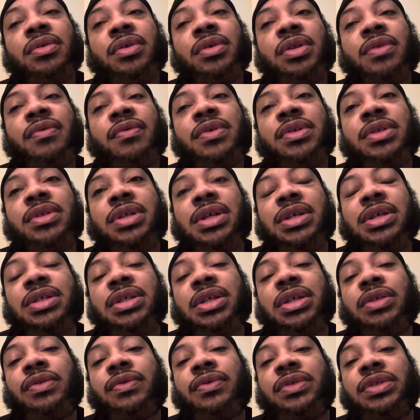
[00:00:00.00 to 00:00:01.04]
And the reason I
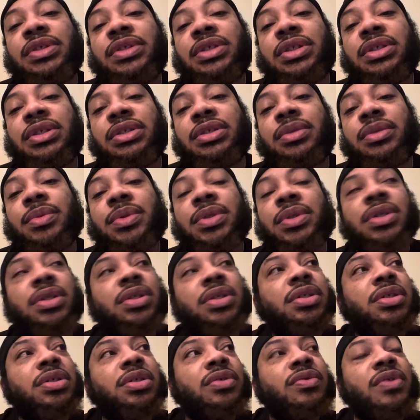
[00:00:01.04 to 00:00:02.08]
say 360
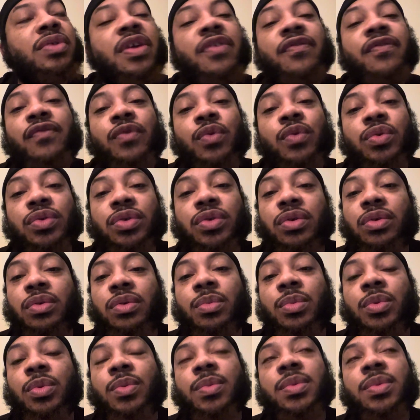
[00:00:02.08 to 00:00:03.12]
because you have full circle
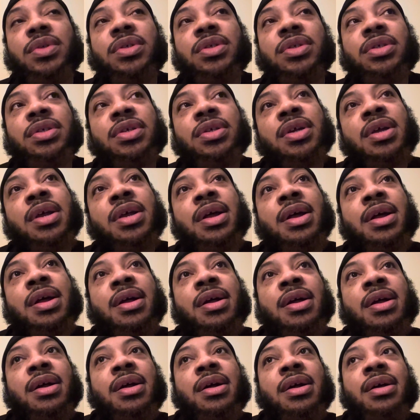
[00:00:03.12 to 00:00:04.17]
moments.
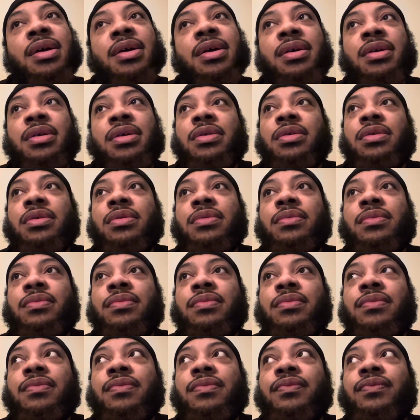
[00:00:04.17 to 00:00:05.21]

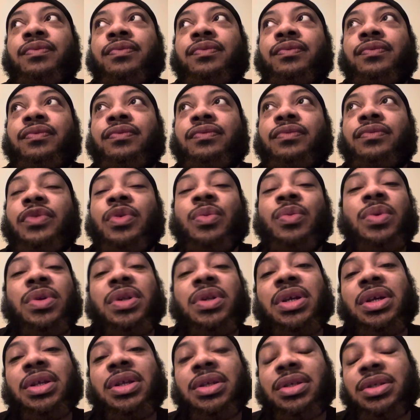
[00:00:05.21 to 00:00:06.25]

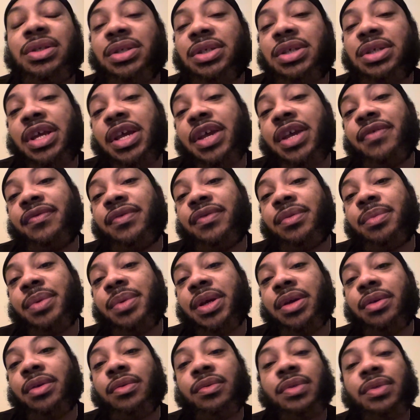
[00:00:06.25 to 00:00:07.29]
180 is just half the
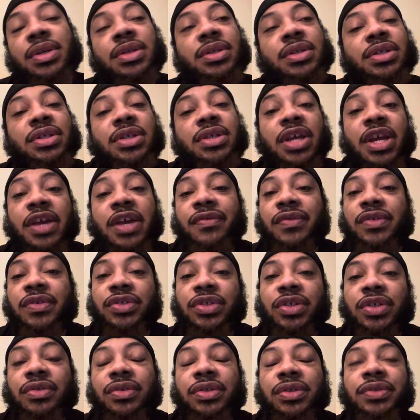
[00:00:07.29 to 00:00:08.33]
battle. That's just half the
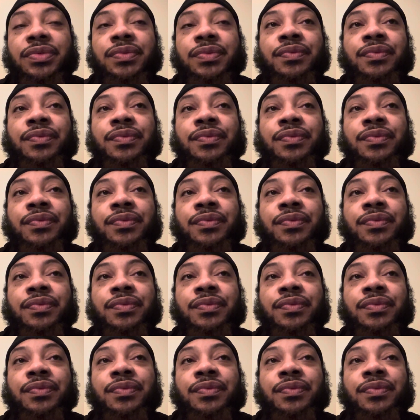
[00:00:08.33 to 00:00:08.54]
journey.